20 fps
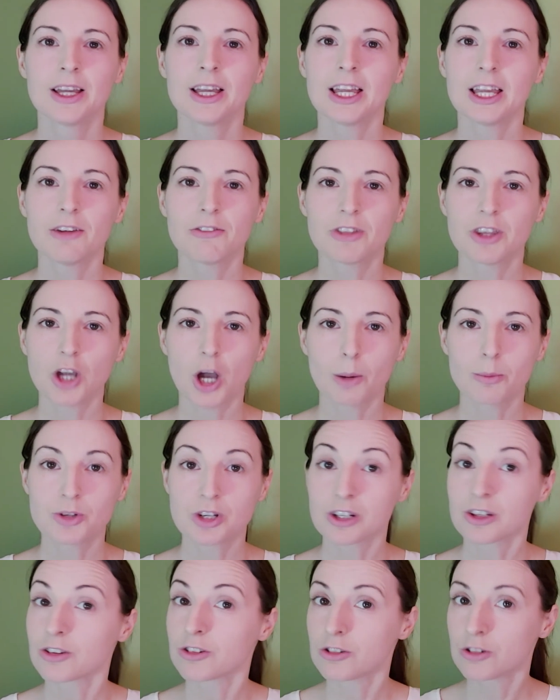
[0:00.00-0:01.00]
If the
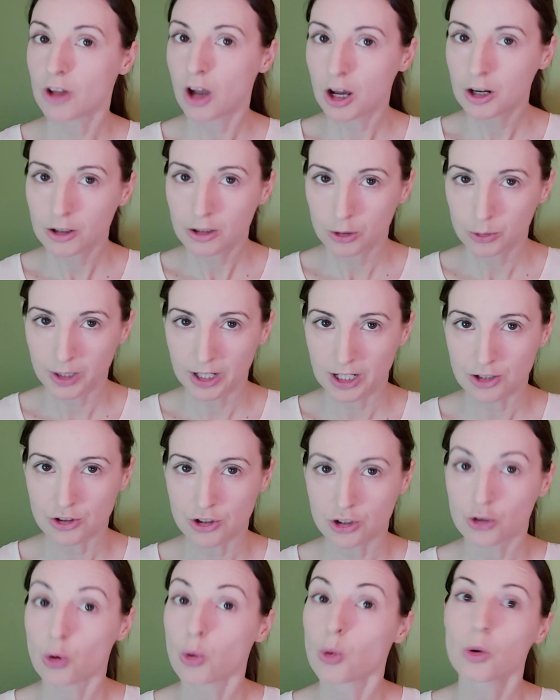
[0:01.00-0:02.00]
object is not a
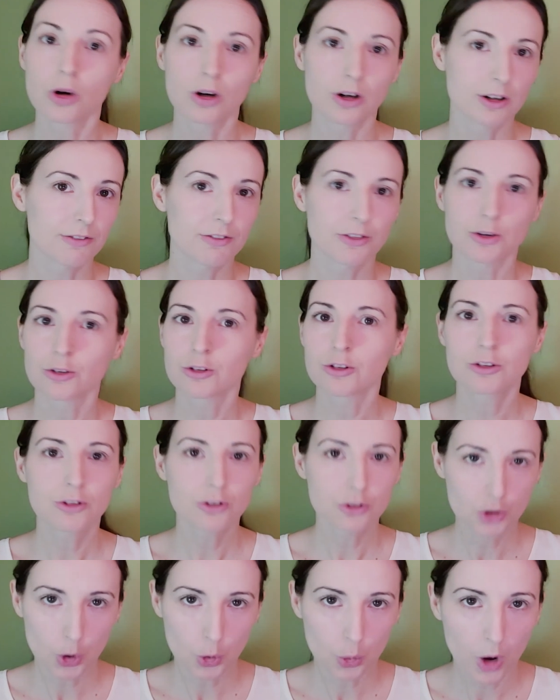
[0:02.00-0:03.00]
location, or if there's
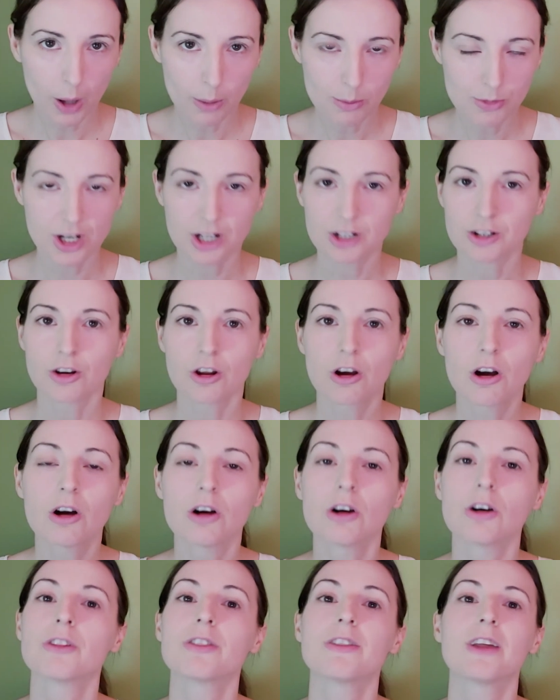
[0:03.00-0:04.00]
no object at
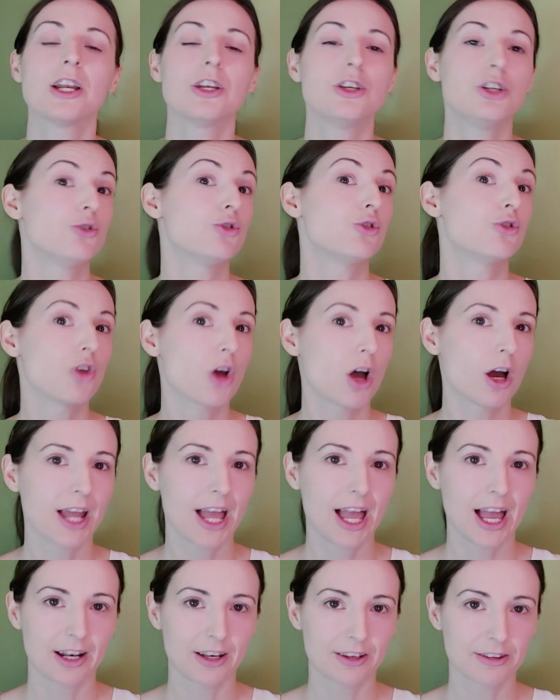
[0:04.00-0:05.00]
all, then you do not
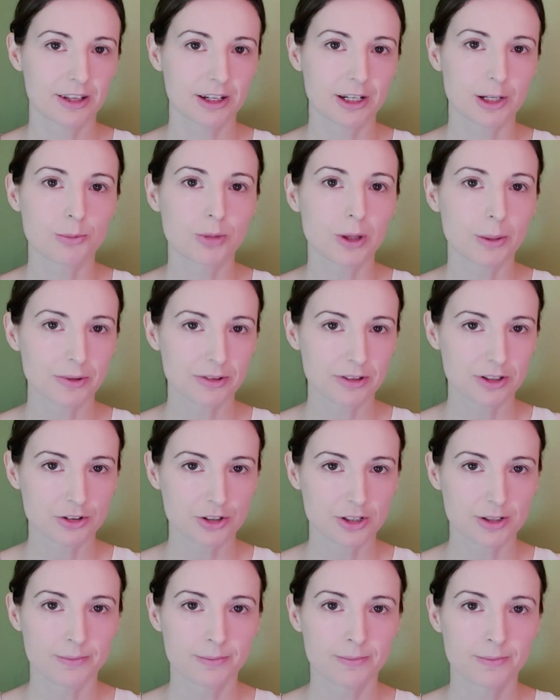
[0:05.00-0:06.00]
add a second
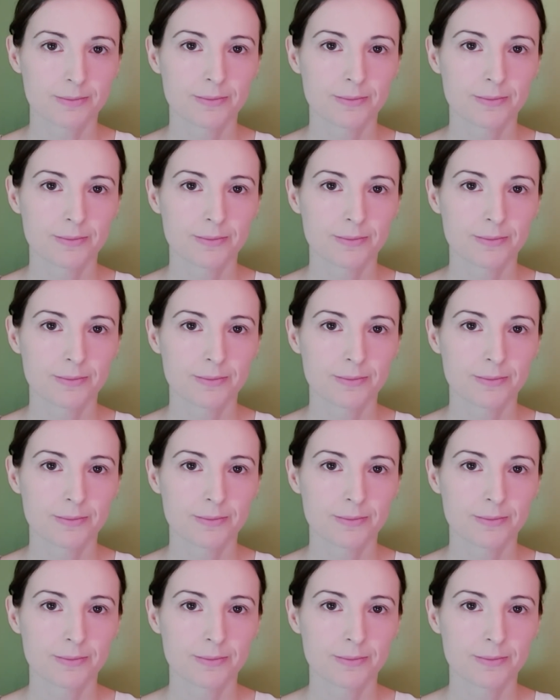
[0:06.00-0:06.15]
preposition.